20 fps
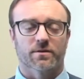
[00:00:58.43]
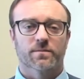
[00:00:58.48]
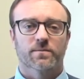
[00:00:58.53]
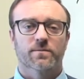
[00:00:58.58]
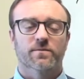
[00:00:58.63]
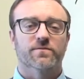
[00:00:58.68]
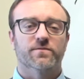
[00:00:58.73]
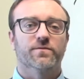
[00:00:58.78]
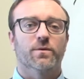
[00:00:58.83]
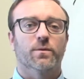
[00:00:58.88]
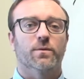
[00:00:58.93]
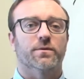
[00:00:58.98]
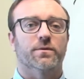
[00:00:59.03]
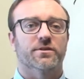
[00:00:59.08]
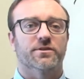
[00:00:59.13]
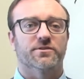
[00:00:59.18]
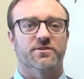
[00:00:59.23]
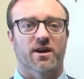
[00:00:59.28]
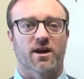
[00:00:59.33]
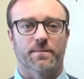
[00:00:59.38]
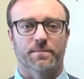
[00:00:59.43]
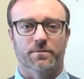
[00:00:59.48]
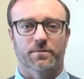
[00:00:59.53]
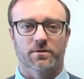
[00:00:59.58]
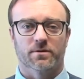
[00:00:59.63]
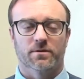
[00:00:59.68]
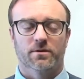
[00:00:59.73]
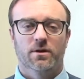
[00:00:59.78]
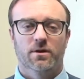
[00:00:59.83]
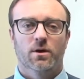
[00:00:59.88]
For
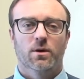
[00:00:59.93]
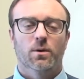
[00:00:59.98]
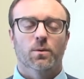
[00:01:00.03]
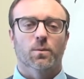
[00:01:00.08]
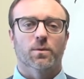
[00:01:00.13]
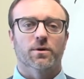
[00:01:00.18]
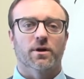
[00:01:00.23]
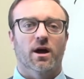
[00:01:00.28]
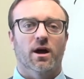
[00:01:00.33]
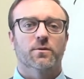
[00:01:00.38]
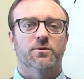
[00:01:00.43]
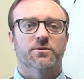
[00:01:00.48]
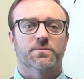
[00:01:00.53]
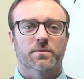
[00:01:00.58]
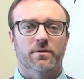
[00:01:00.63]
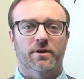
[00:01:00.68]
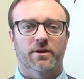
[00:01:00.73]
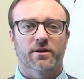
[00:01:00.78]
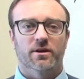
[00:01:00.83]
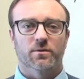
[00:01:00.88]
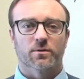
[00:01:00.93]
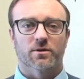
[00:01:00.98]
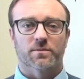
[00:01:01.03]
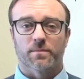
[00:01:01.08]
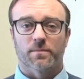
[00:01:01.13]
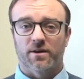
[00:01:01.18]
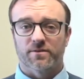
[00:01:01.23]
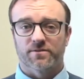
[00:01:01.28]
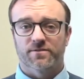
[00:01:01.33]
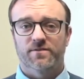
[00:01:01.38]
example, when I was playing with
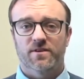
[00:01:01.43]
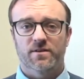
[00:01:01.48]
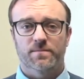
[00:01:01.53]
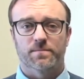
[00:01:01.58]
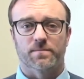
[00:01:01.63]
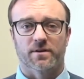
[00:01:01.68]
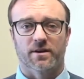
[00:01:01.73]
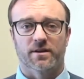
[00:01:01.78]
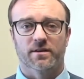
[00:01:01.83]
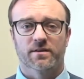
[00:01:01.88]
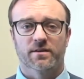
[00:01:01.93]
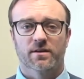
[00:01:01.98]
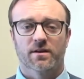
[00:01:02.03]
my Fitbit,